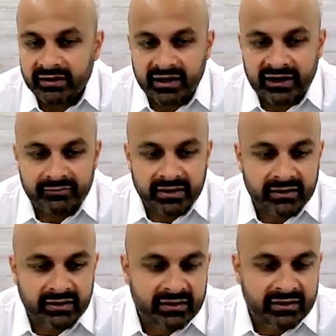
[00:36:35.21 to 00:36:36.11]
And there have
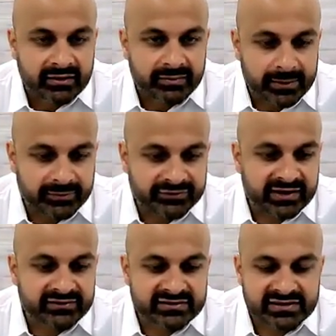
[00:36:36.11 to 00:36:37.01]
been papers
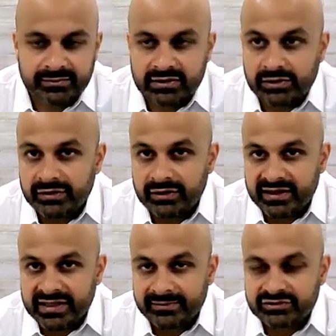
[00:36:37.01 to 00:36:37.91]
that I've listed below there
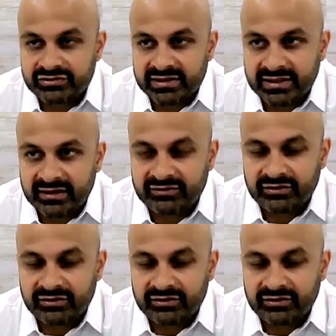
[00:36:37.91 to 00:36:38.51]
that demonstrate that.